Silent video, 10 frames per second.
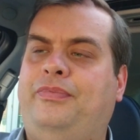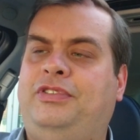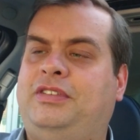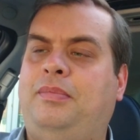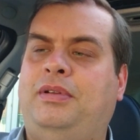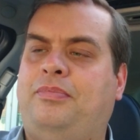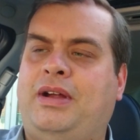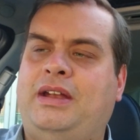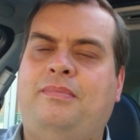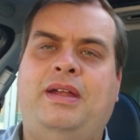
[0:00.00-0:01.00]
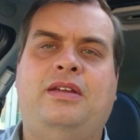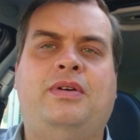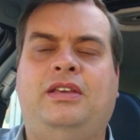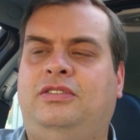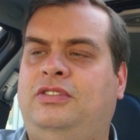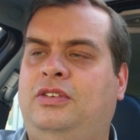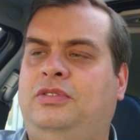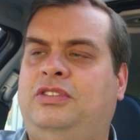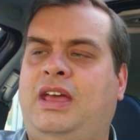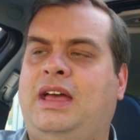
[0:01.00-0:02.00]
similar brand in many ways to
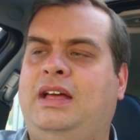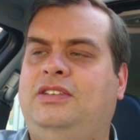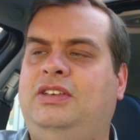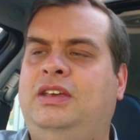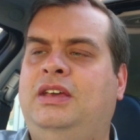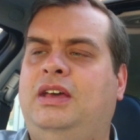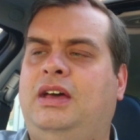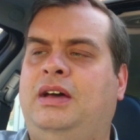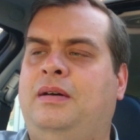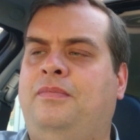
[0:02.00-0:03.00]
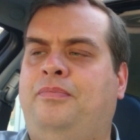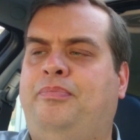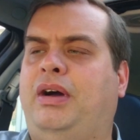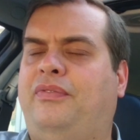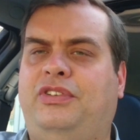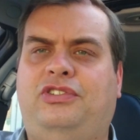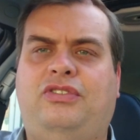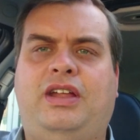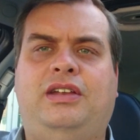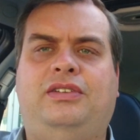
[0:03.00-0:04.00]
Seat, bucked the
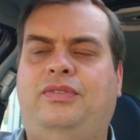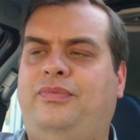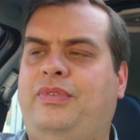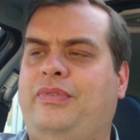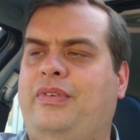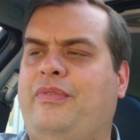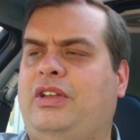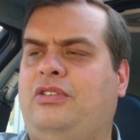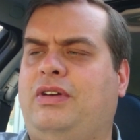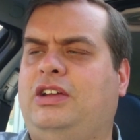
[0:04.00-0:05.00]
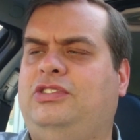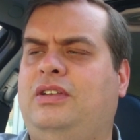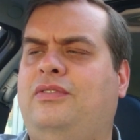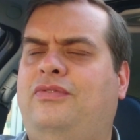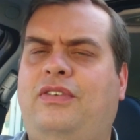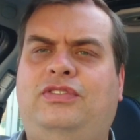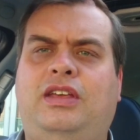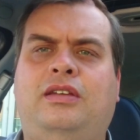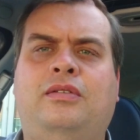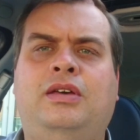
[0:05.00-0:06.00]
trend in that direction,
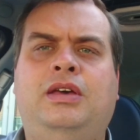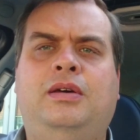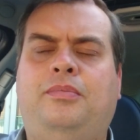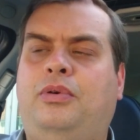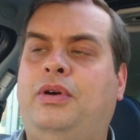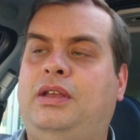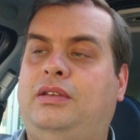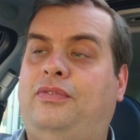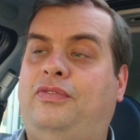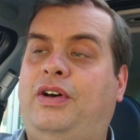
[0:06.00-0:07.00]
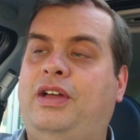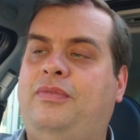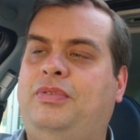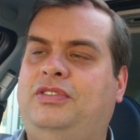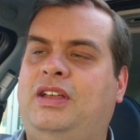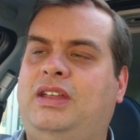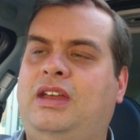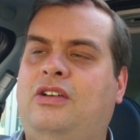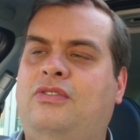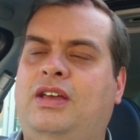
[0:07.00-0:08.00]
15.5%
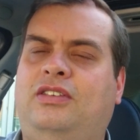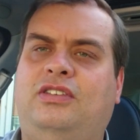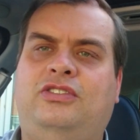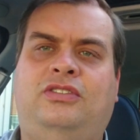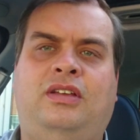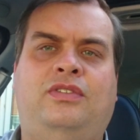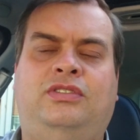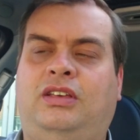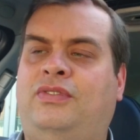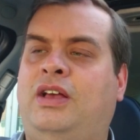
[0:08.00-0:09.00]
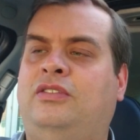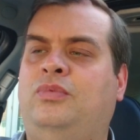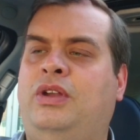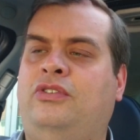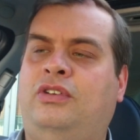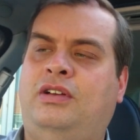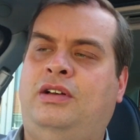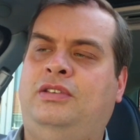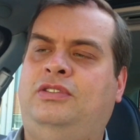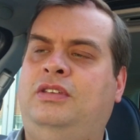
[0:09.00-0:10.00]
increase at just over 6,100
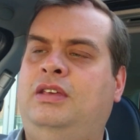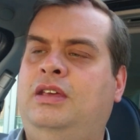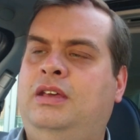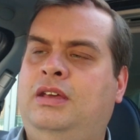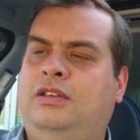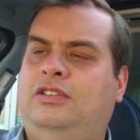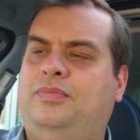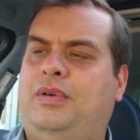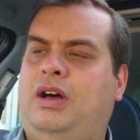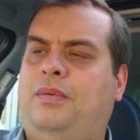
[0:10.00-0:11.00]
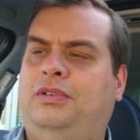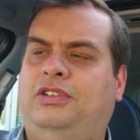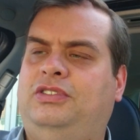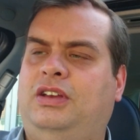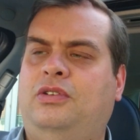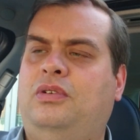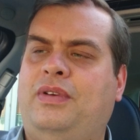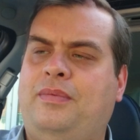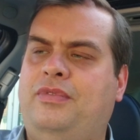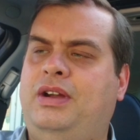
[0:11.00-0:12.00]
cars. Smart, we'll just ignore
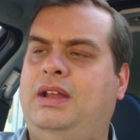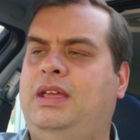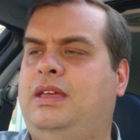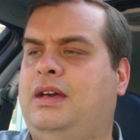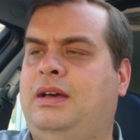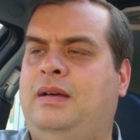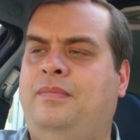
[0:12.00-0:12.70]
them really,